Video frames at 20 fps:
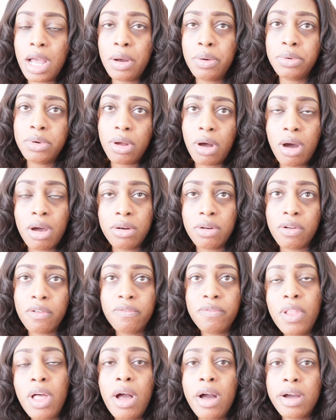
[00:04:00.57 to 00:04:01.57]
out on our
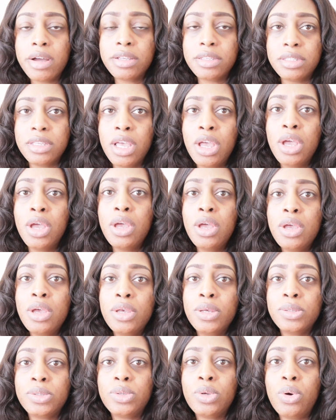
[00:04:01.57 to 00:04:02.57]
vlogs.
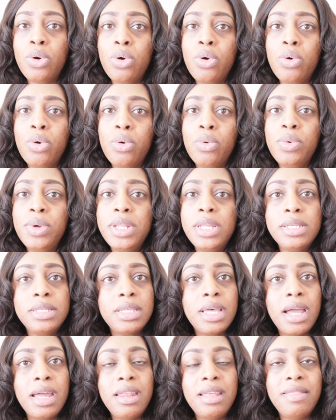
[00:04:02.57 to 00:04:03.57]
So we
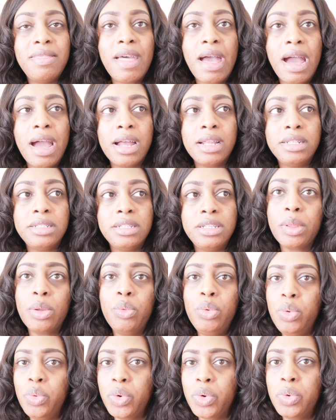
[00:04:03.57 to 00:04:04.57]
decided that
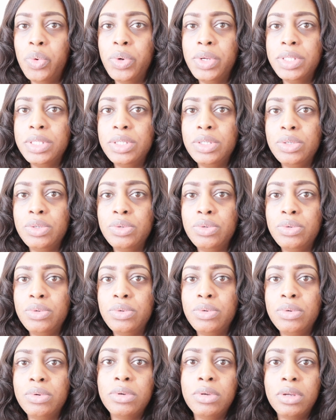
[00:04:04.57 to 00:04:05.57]
we were going
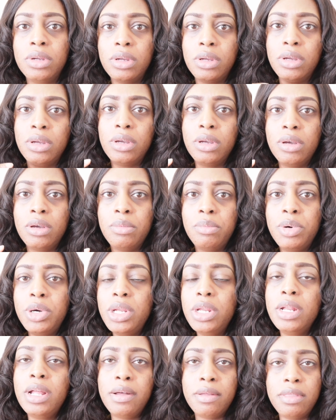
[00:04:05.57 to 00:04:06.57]
to put
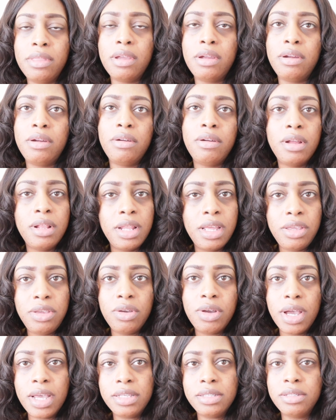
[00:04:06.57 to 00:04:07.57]
it out there and let
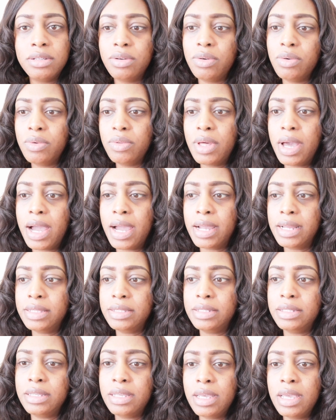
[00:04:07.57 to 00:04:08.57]
you guys know
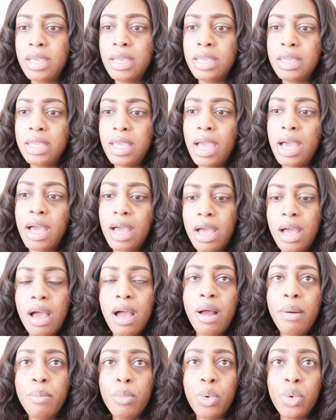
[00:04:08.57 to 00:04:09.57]
that,
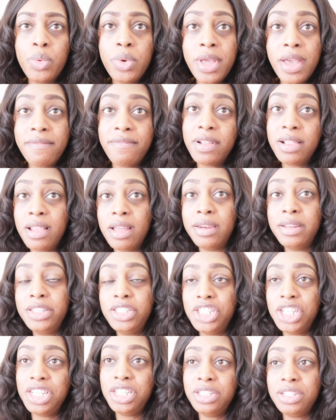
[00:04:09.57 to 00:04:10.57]
yeah, we have a lot of
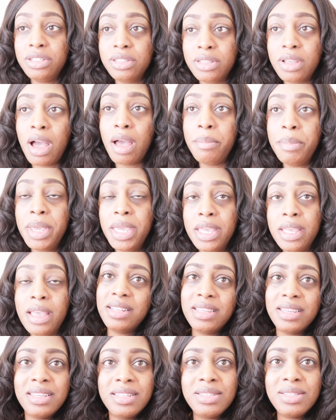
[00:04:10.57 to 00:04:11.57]
changes coming
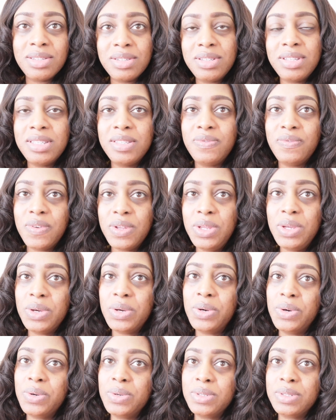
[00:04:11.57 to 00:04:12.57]
into this
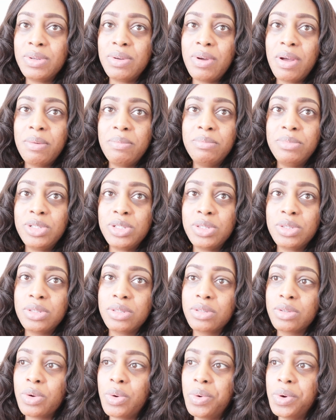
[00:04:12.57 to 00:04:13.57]
video. So I'm
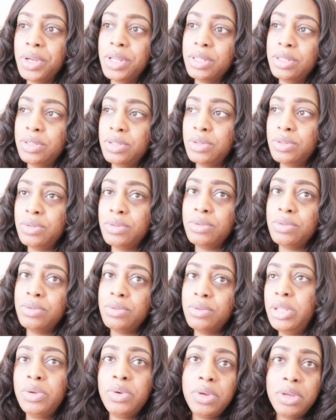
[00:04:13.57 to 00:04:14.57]
just going
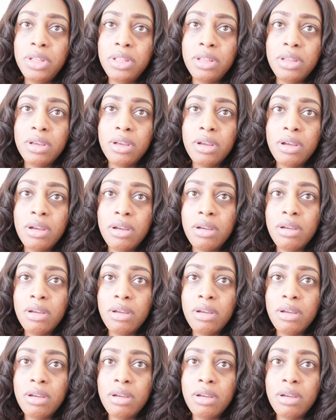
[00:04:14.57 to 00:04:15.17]
to